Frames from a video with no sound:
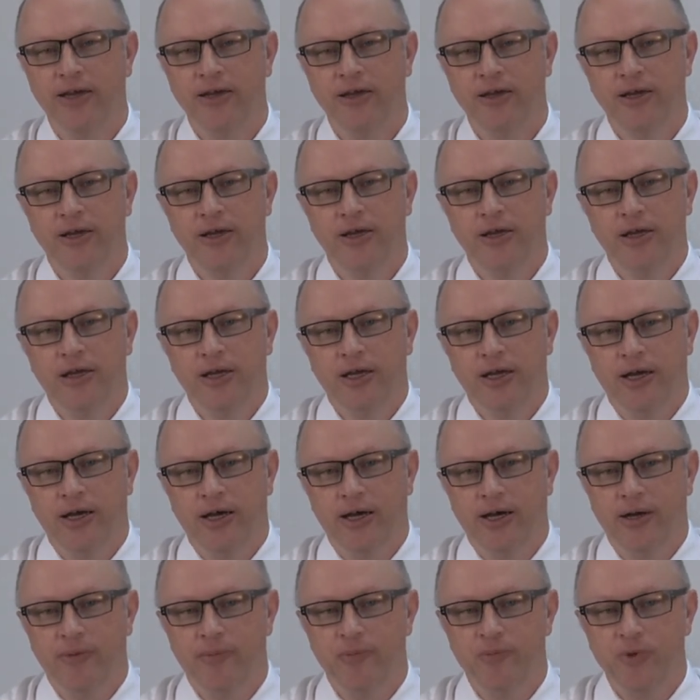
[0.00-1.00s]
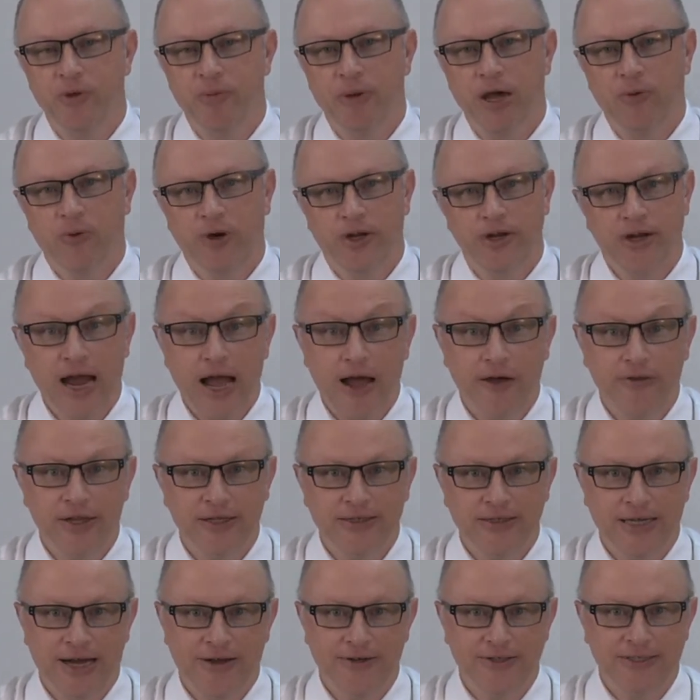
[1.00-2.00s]
You might wonder how
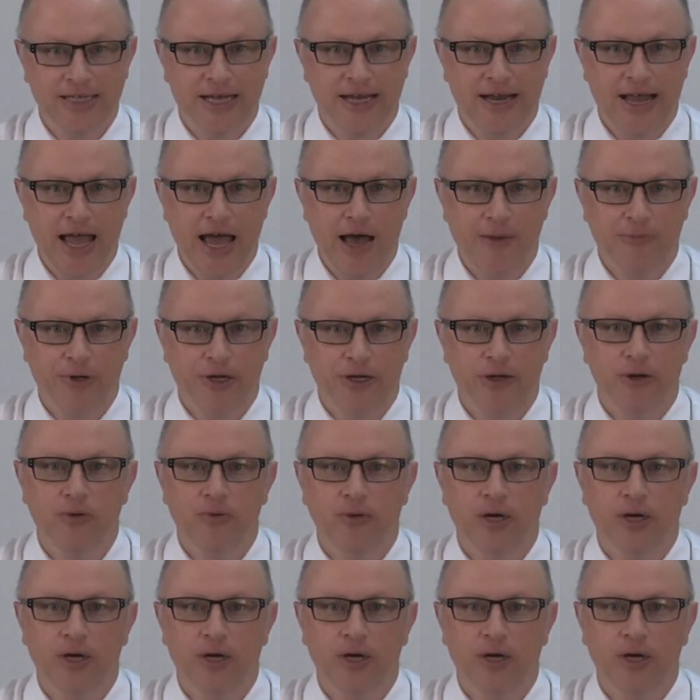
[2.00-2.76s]
does that happen?